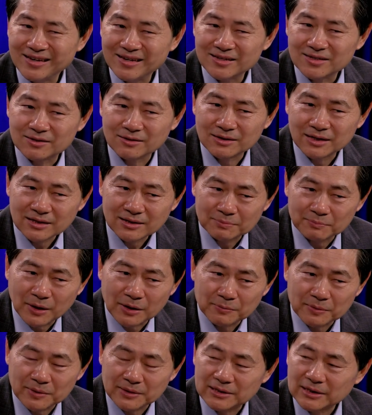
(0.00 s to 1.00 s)
So this
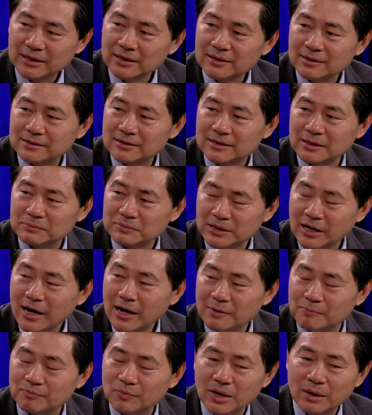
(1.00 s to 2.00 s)
probably take some
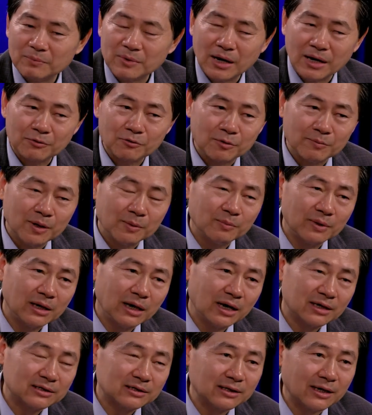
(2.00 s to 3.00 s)
time. I mean, I remember
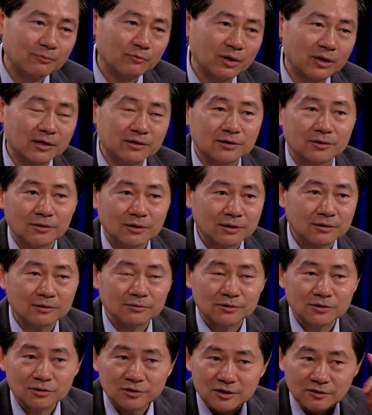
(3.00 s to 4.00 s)
last time when I was talking to
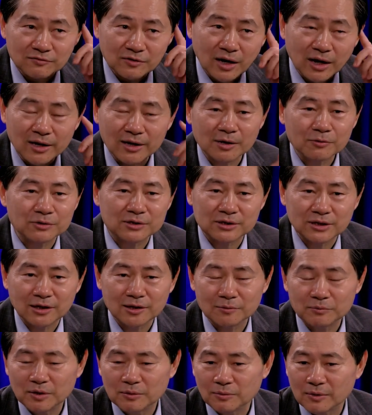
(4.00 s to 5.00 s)
Joseph Nye, he was
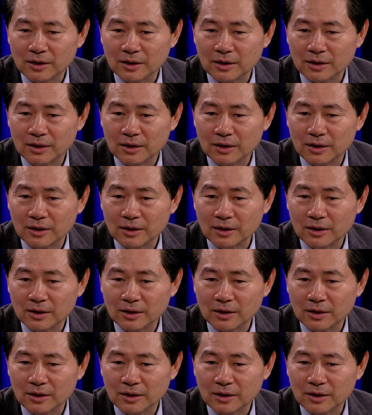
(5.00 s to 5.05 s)
telling me,